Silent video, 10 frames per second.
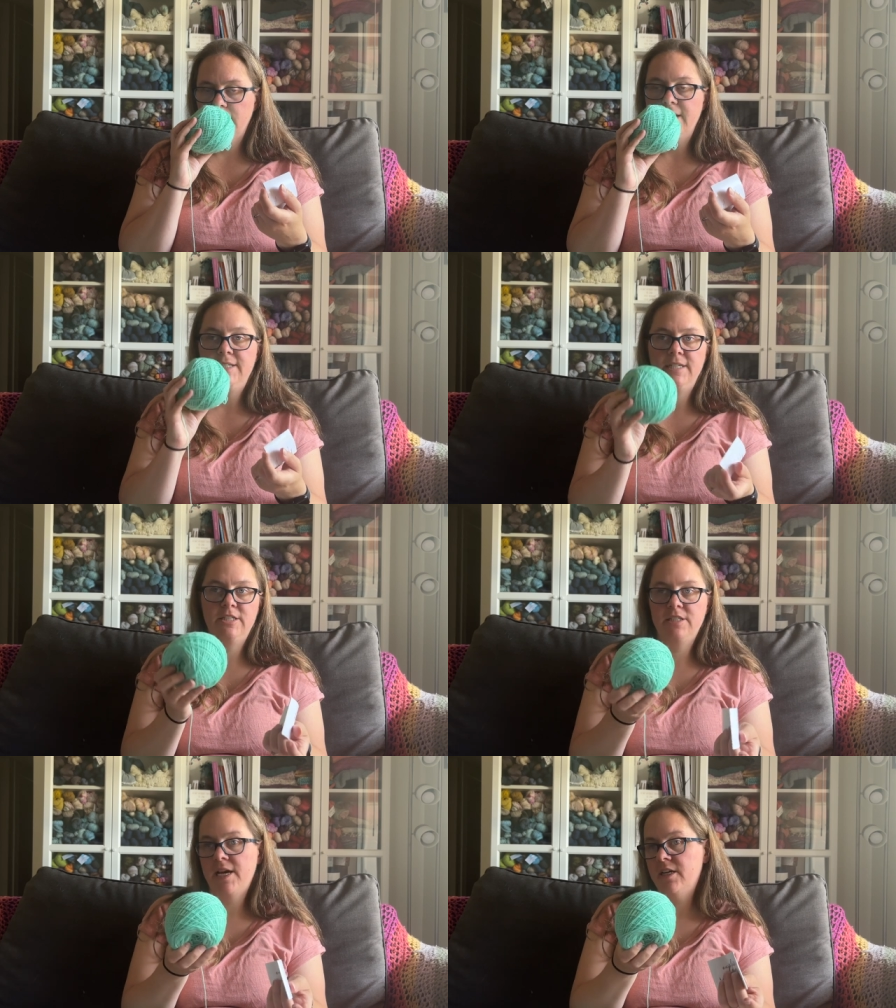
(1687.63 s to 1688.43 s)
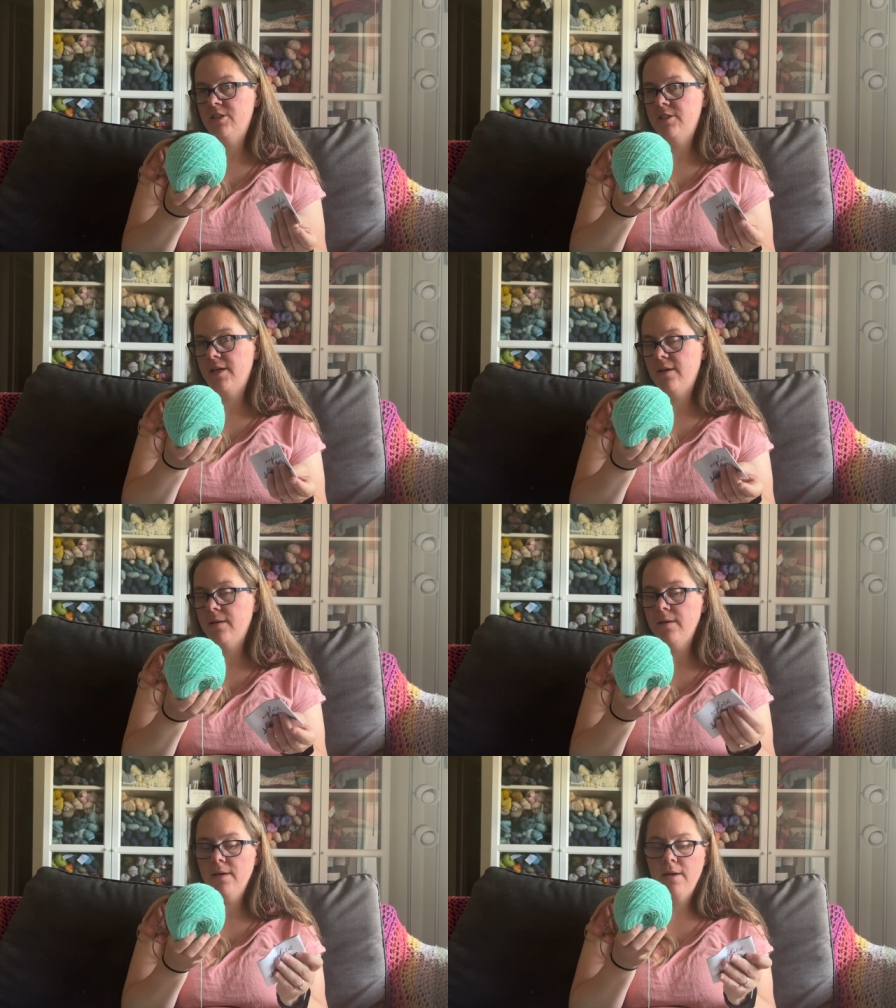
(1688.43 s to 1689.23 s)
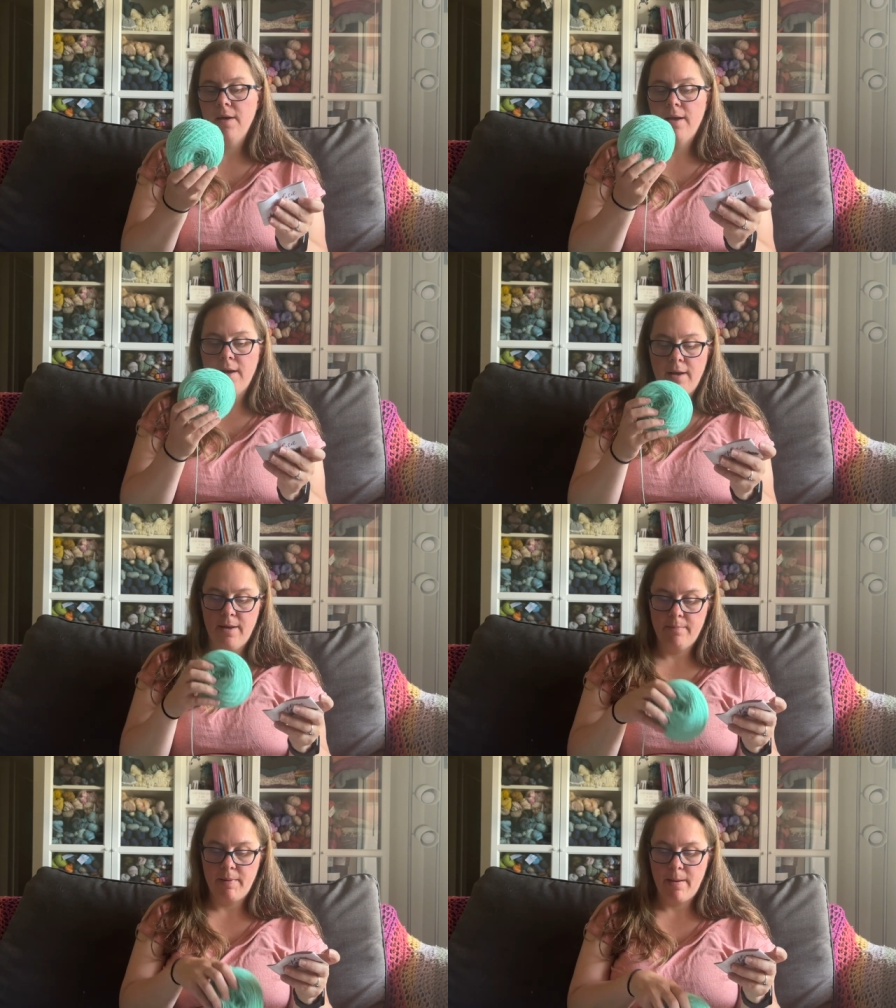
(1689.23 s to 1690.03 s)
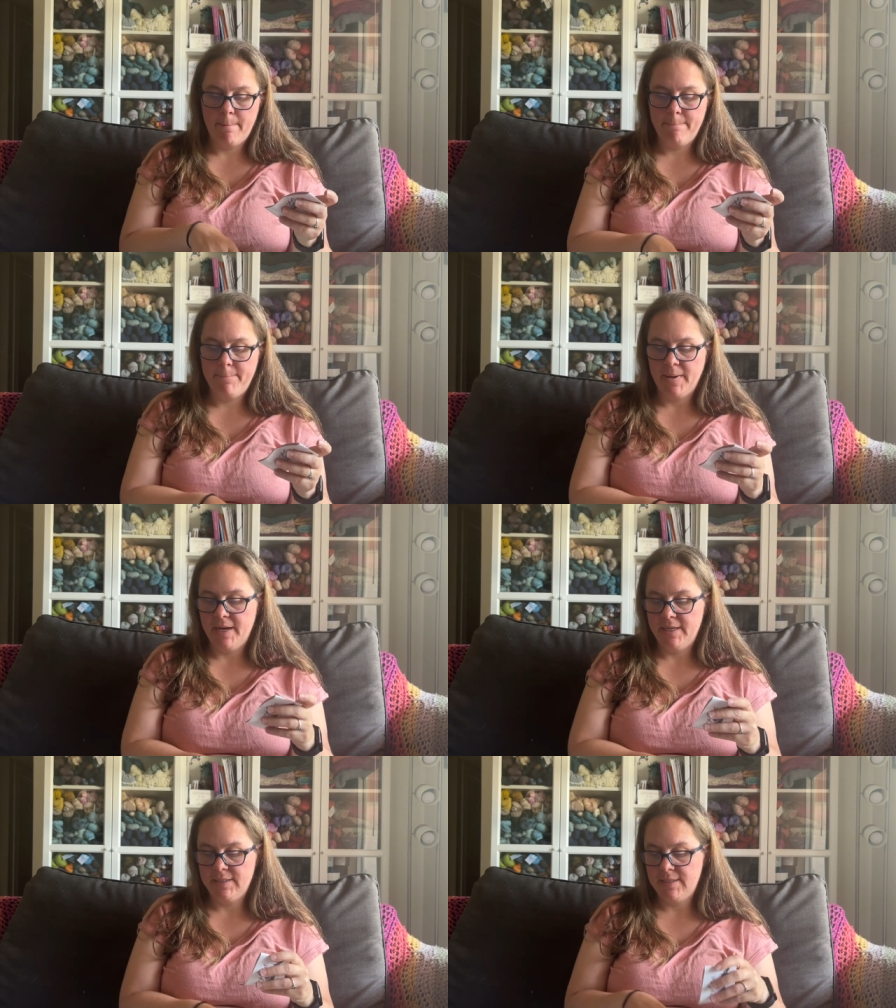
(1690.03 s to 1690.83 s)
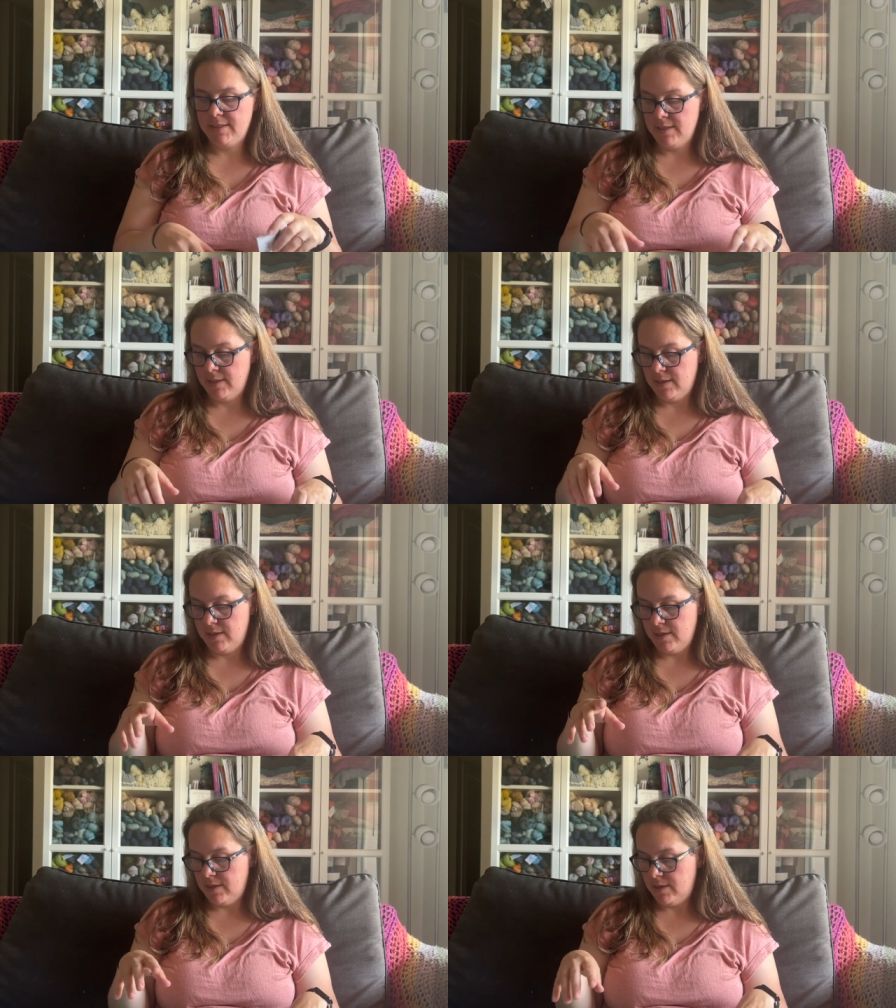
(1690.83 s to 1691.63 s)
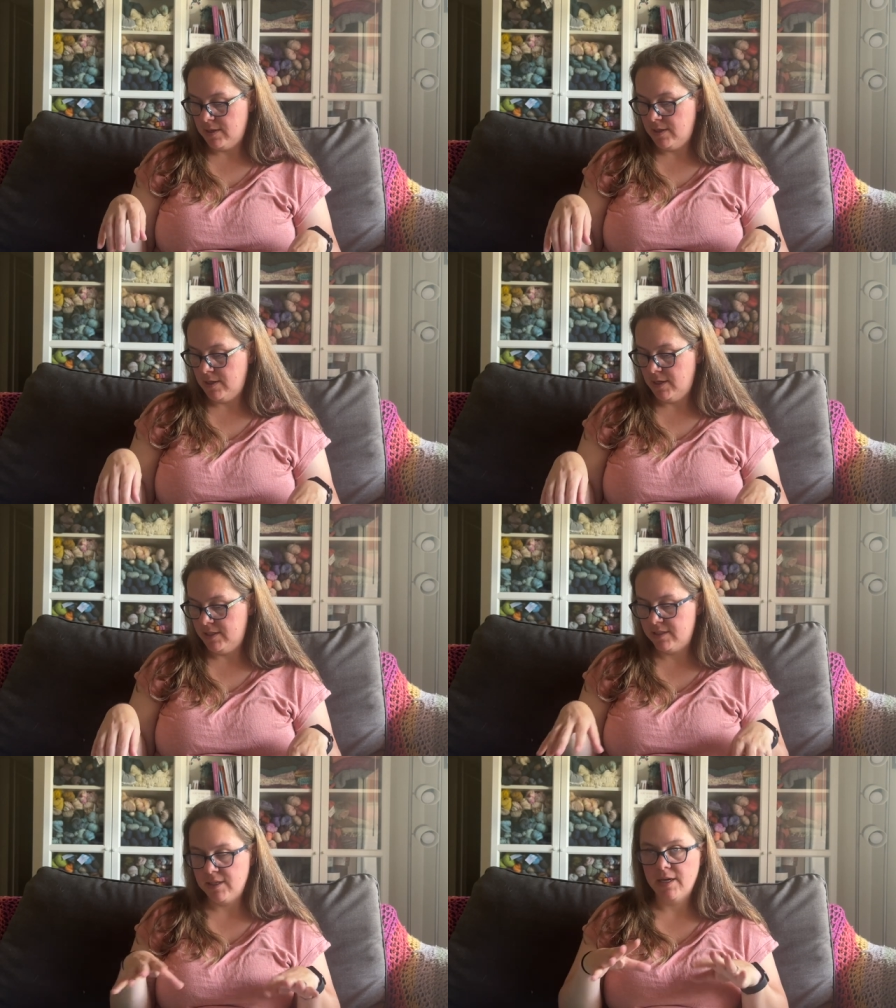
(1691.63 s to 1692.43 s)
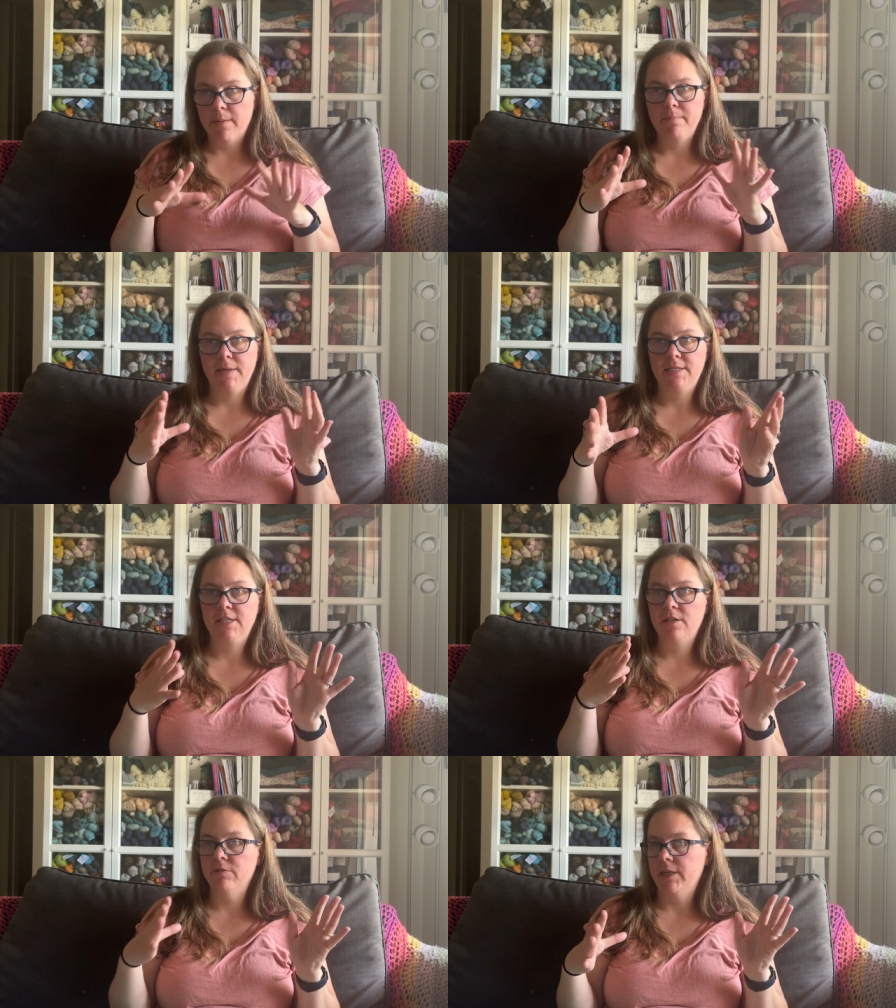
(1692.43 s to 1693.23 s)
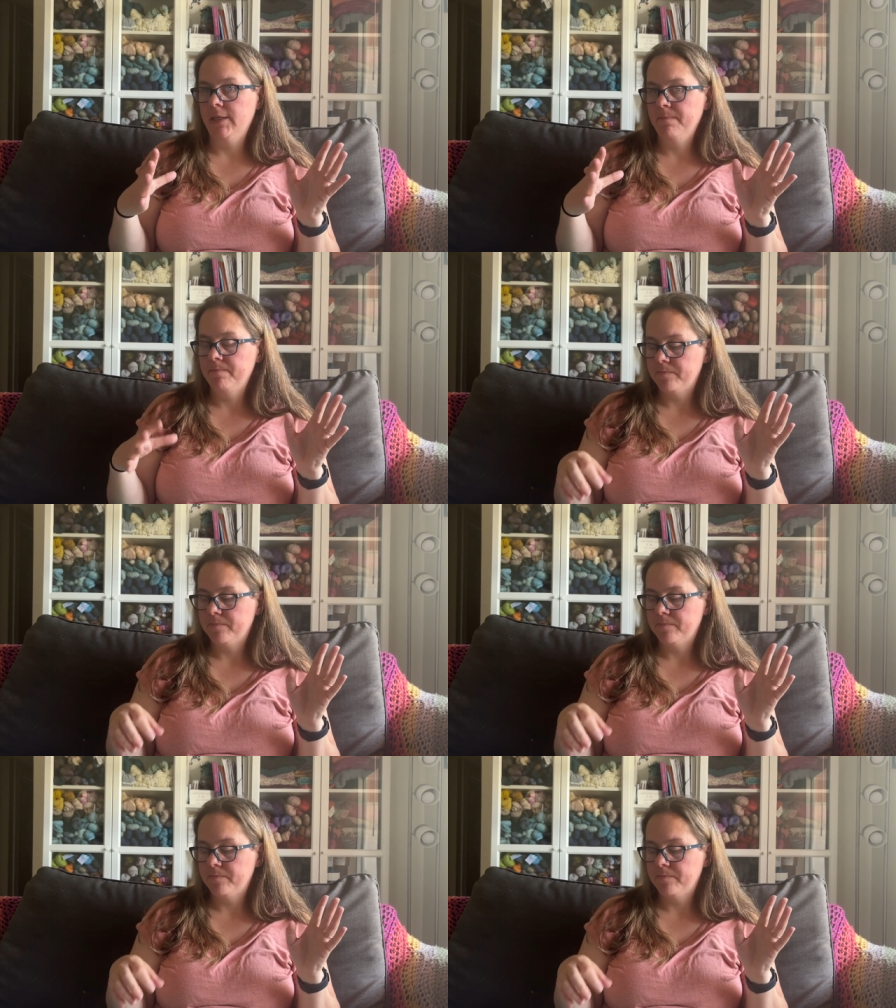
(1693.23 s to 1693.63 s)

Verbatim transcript: a dish stash sale, um, but it's like a minty green,